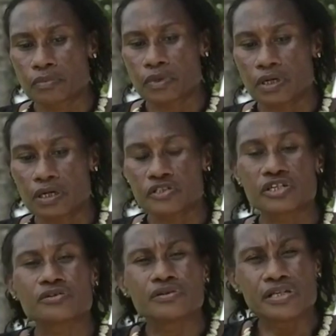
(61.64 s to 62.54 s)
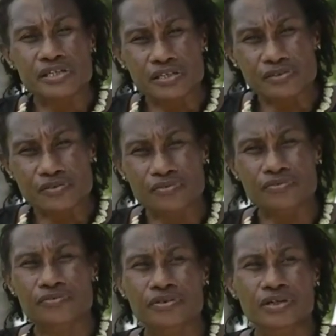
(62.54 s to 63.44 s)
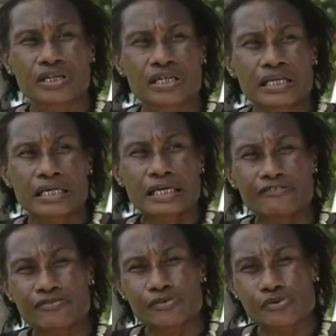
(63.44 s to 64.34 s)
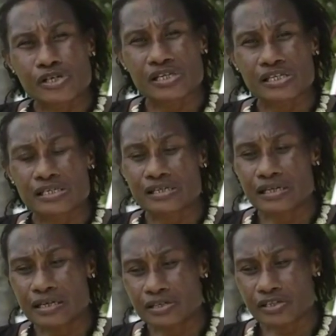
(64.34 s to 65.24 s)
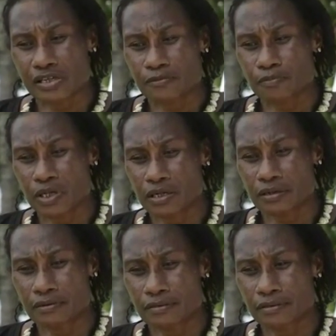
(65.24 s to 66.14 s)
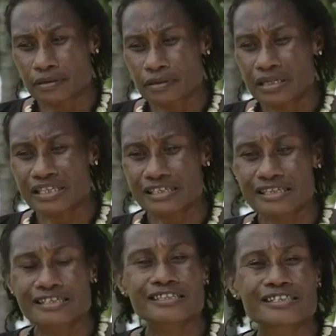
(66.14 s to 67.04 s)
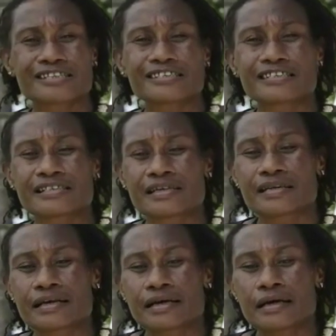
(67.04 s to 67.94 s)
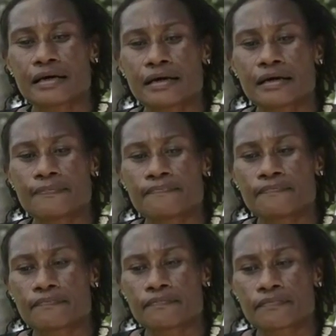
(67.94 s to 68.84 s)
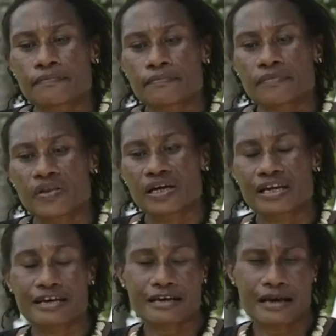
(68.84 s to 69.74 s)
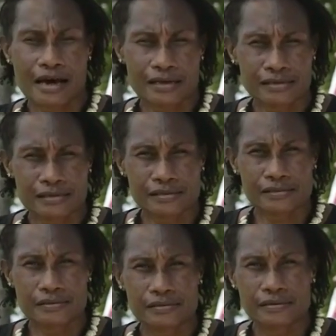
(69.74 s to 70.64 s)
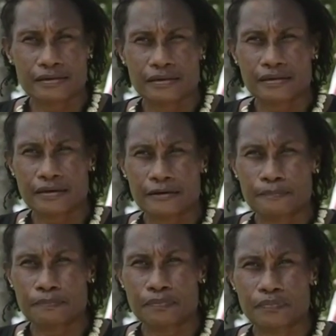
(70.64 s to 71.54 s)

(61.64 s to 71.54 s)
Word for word: uh, generations of influence and leadership and decisions um, that he has um,